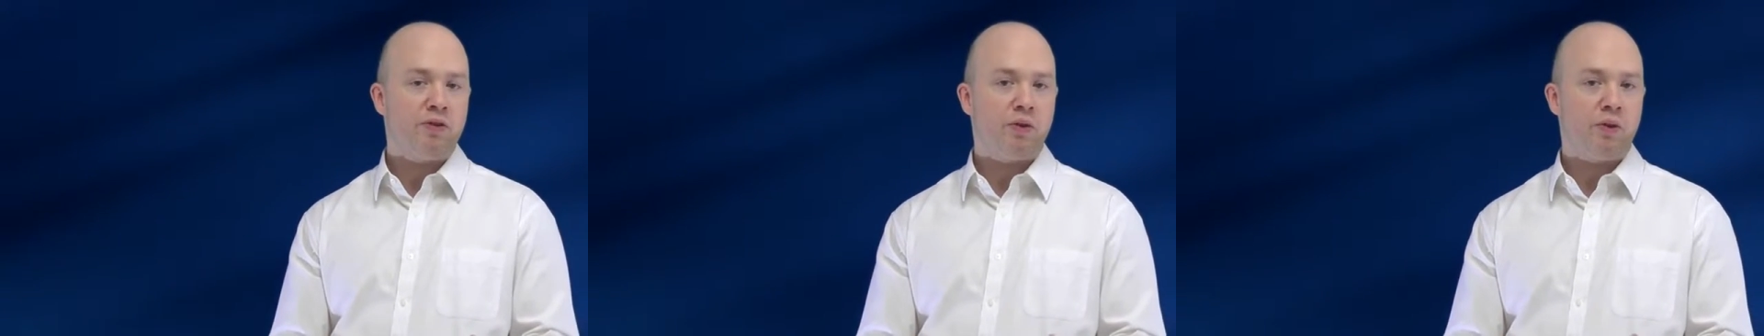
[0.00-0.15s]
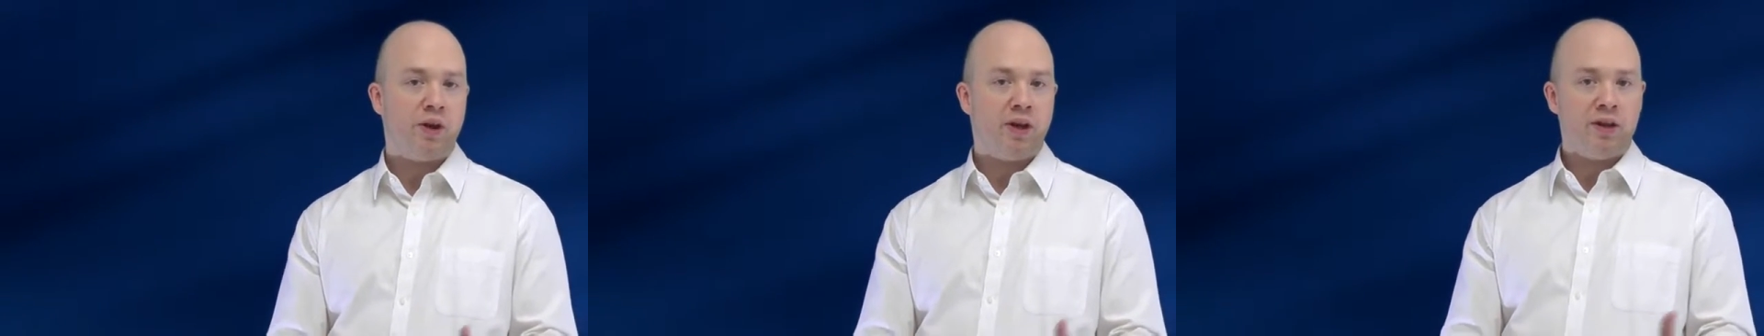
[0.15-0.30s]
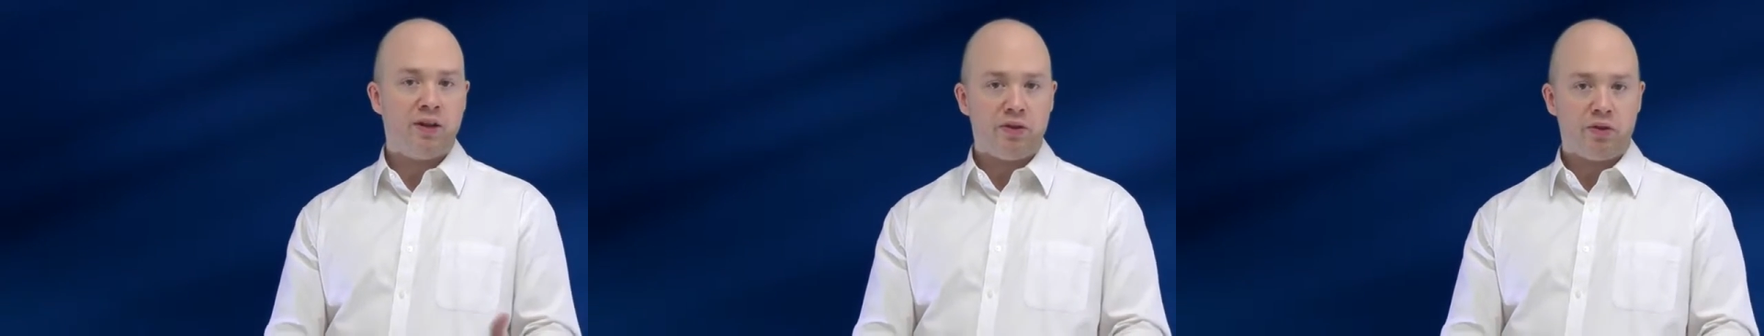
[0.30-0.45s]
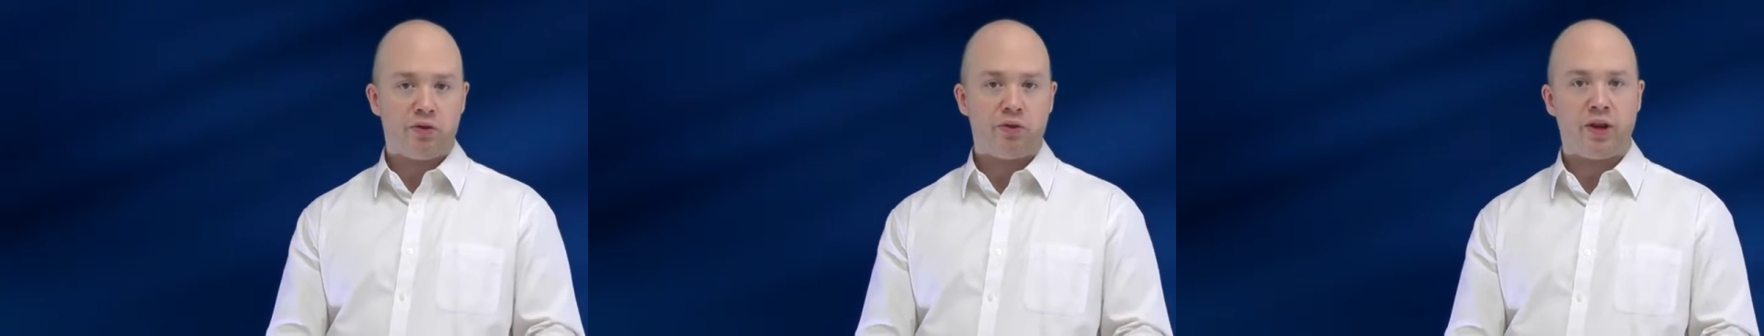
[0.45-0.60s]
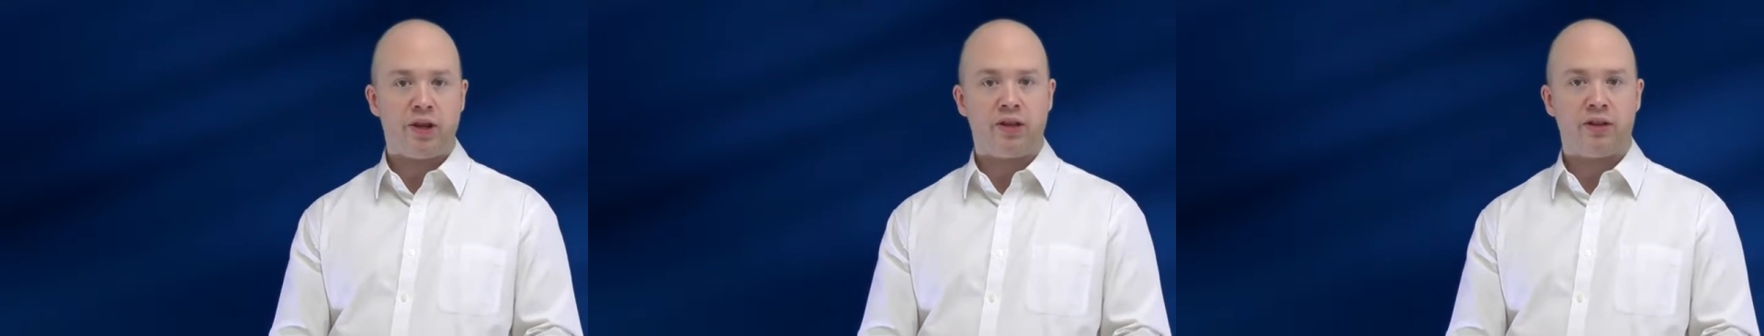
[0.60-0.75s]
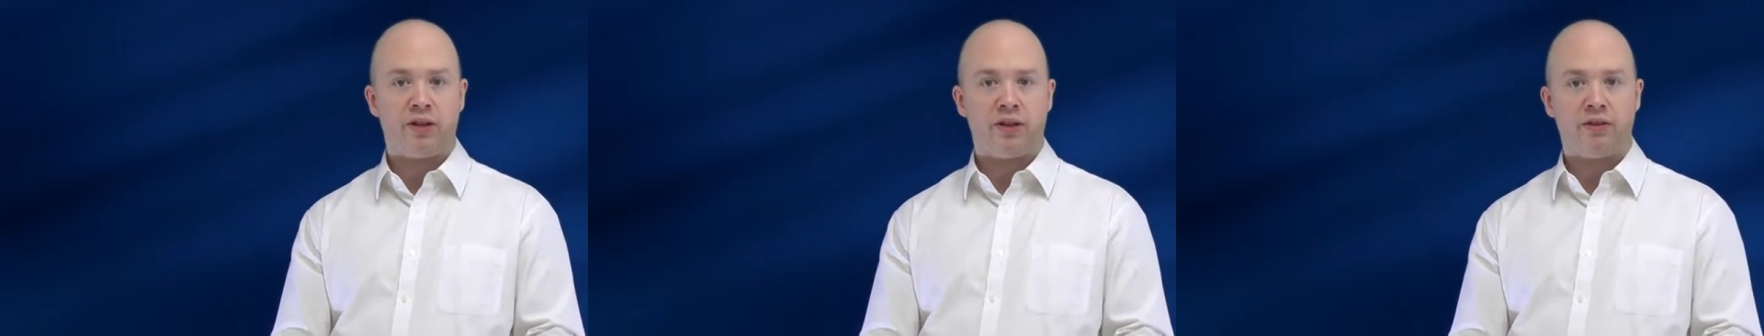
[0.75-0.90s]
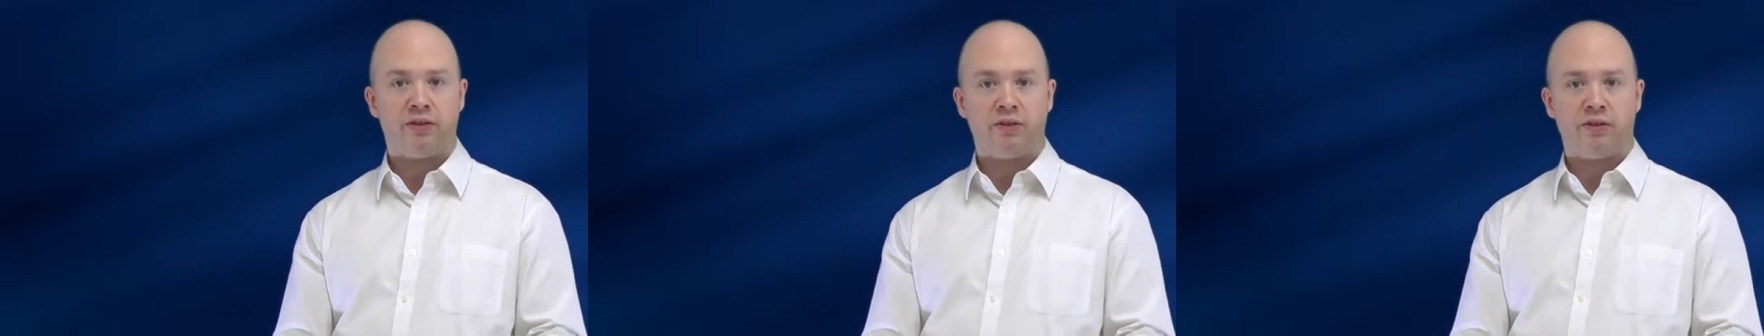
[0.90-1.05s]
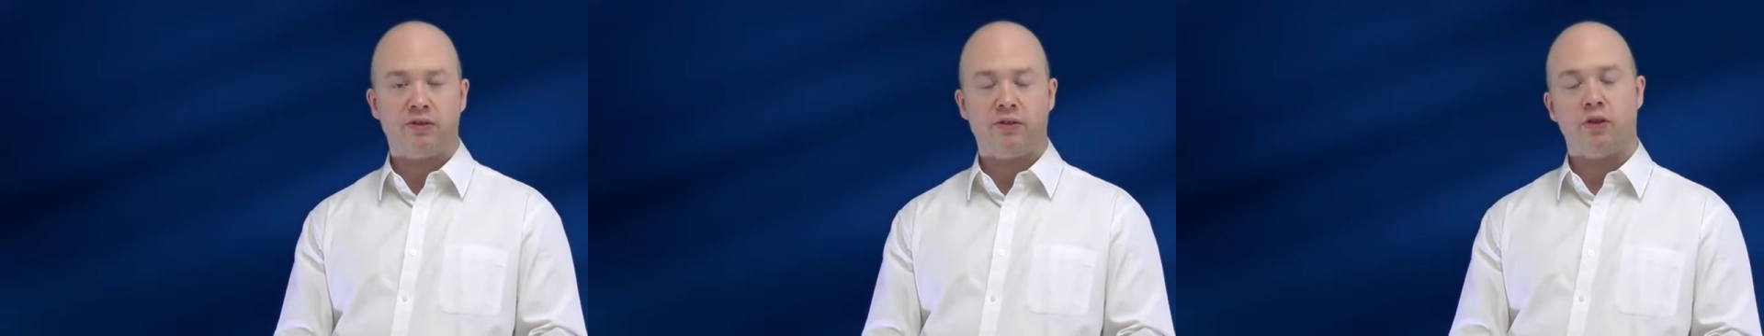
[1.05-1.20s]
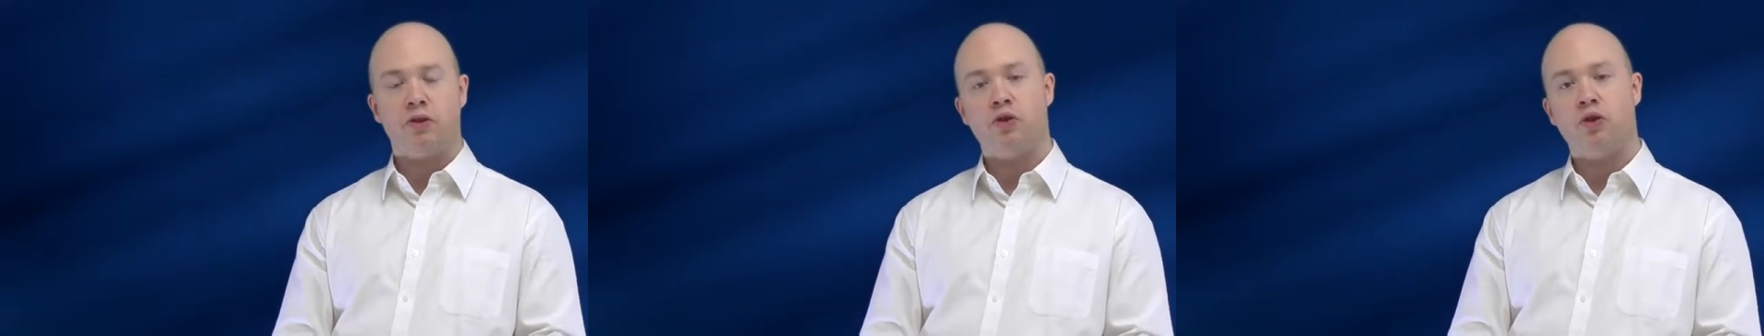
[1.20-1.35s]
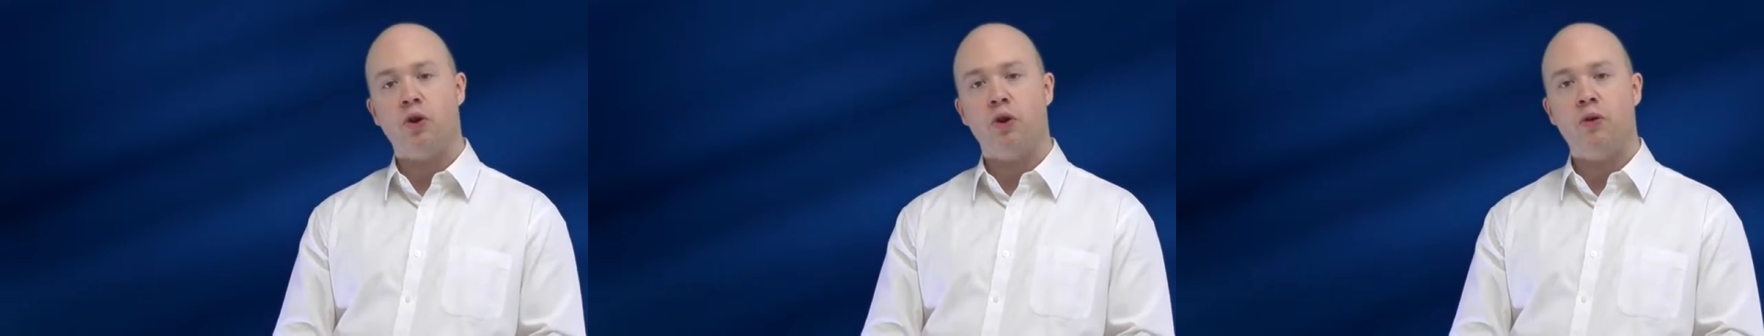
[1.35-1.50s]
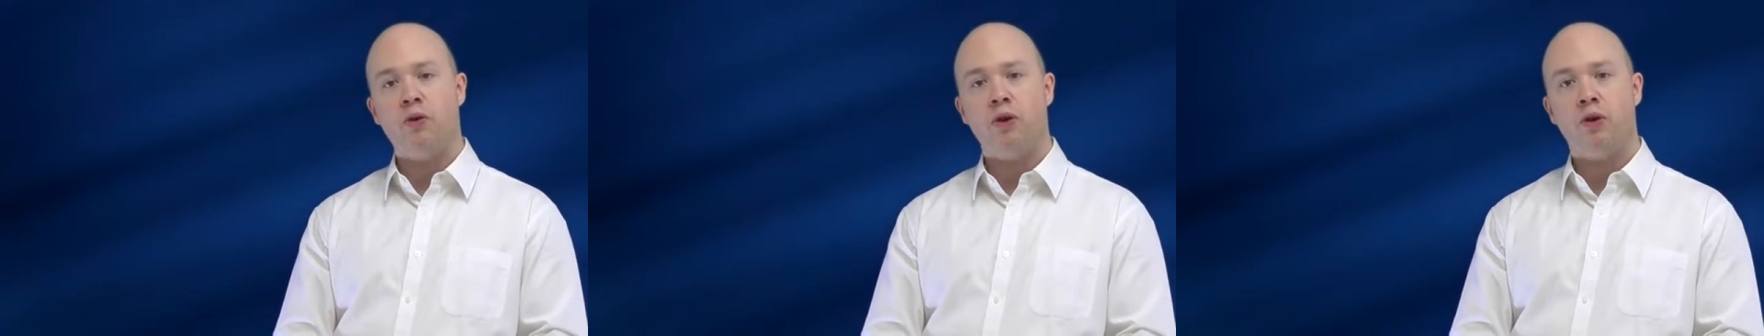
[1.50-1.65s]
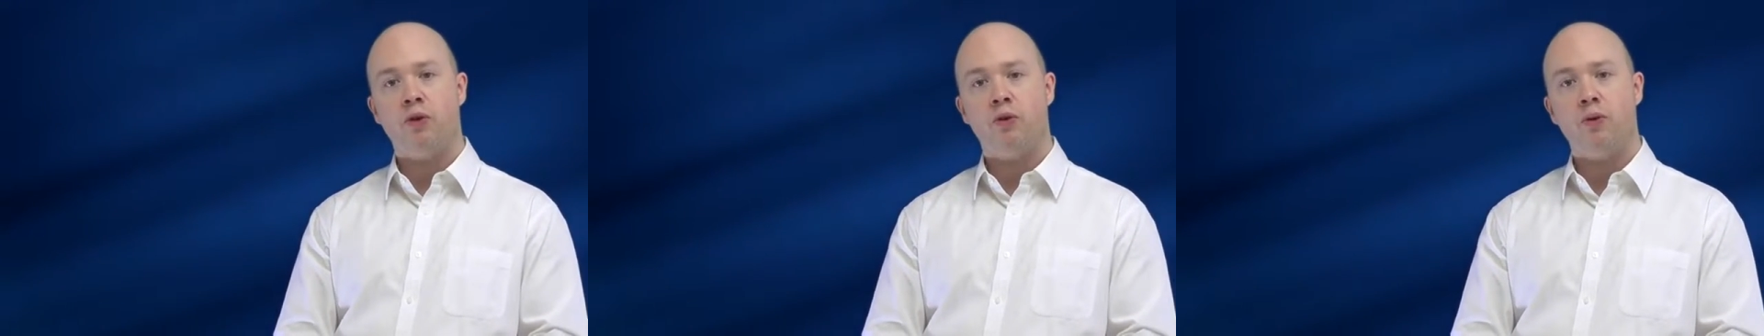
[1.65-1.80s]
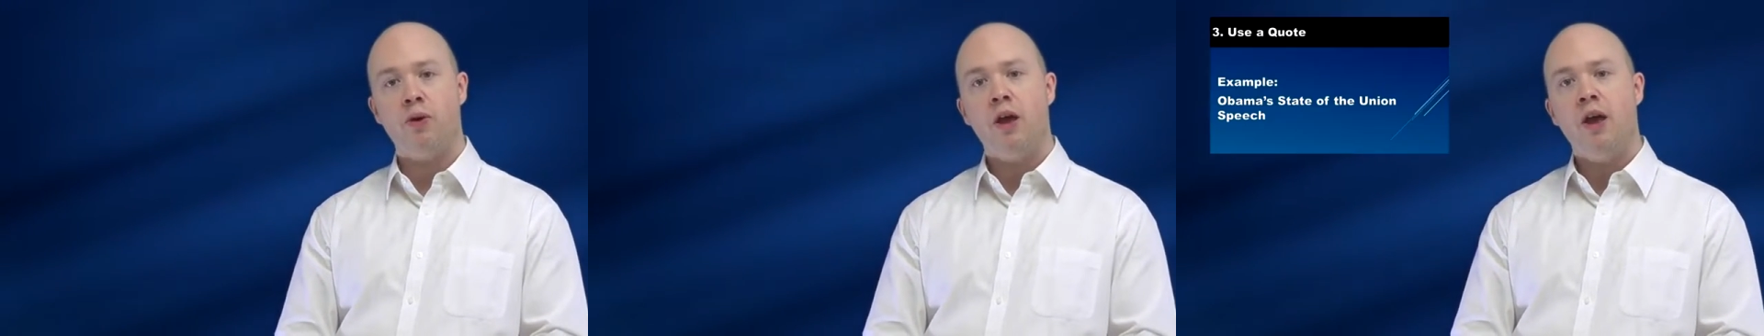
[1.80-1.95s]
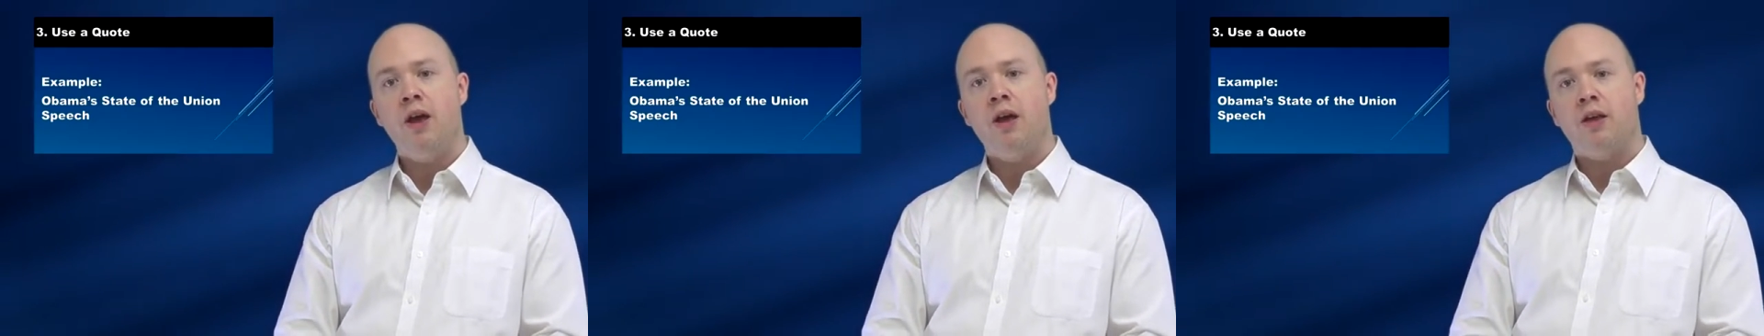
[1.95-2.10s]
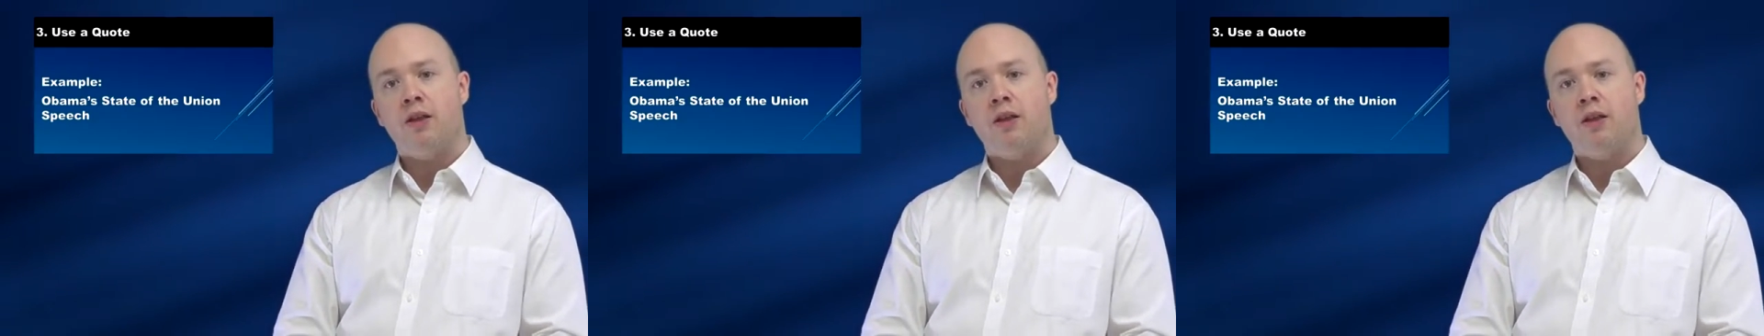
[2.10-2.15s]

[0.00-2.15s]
to illustrate this is to show you